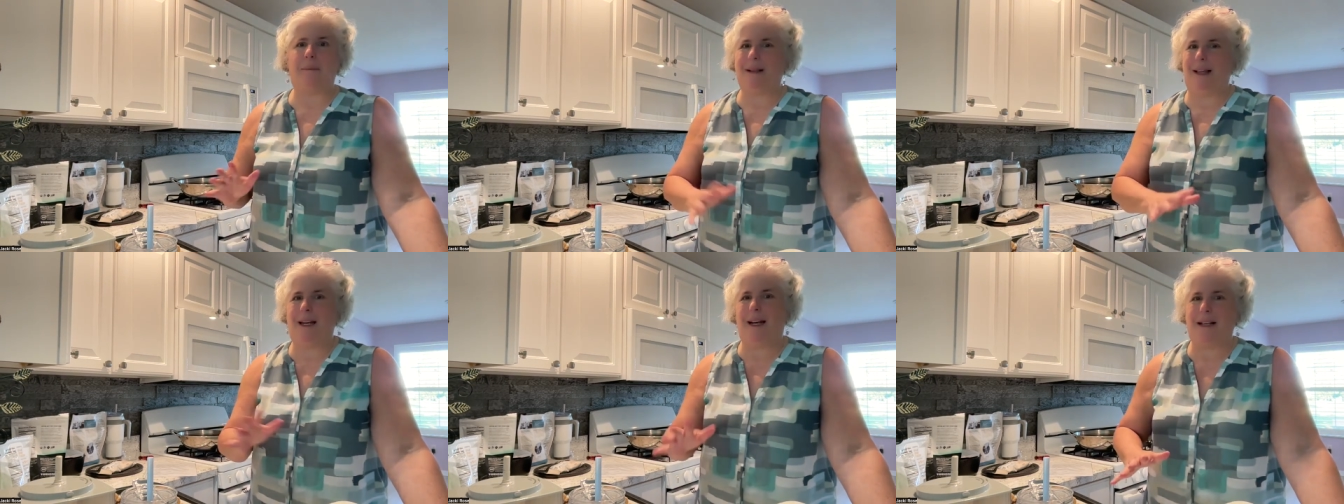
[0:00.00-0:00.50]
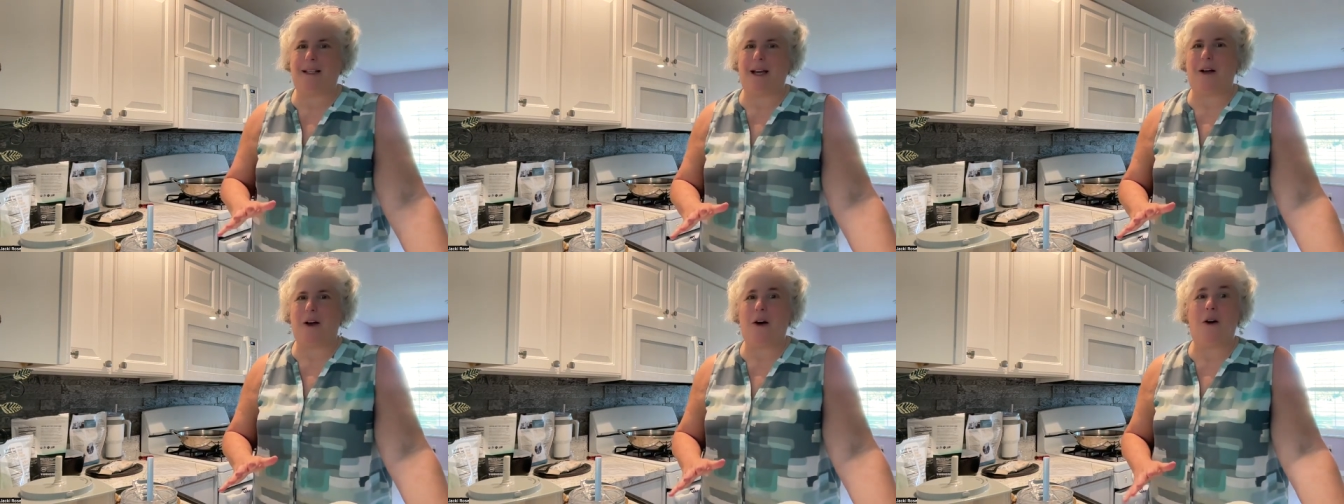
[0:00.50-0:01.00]
I'm cleaning as
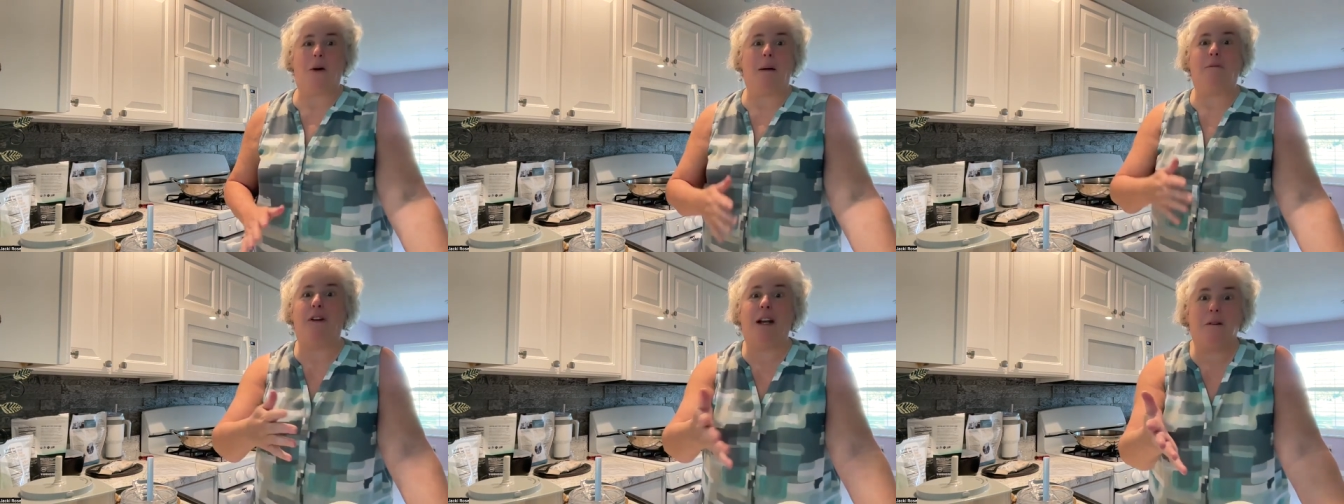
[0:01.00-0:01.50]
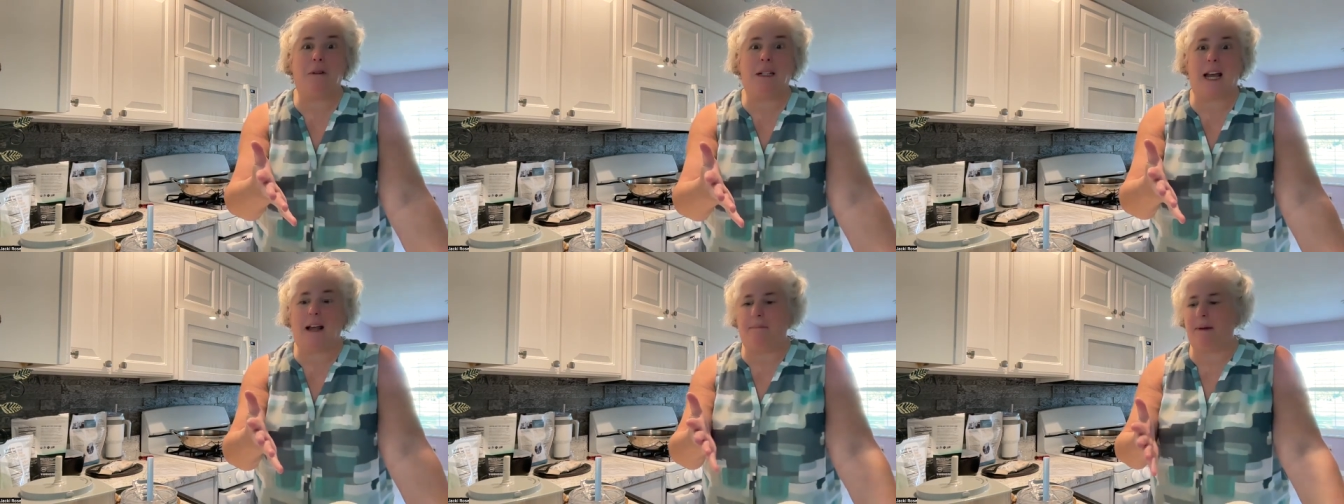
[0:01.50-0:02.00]
I go. I'm
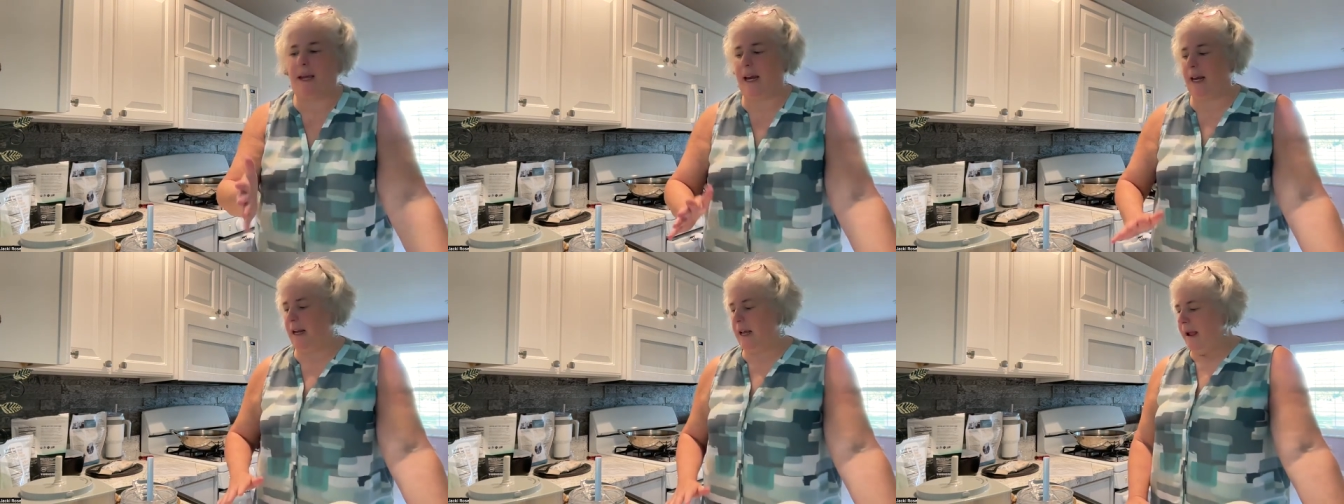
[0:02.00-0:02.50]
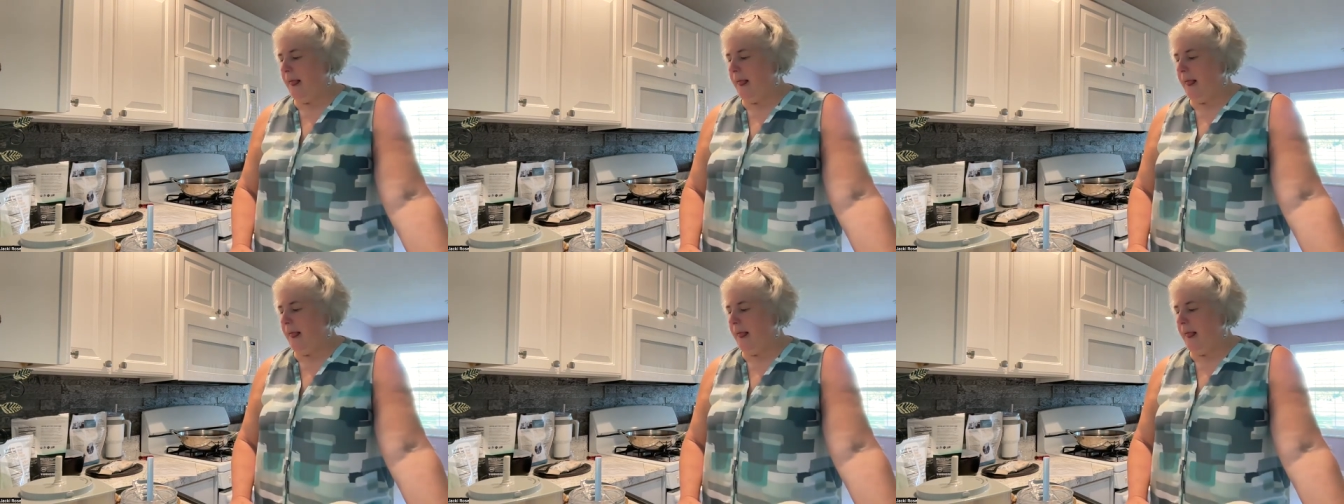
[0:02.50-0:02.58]
videotaping.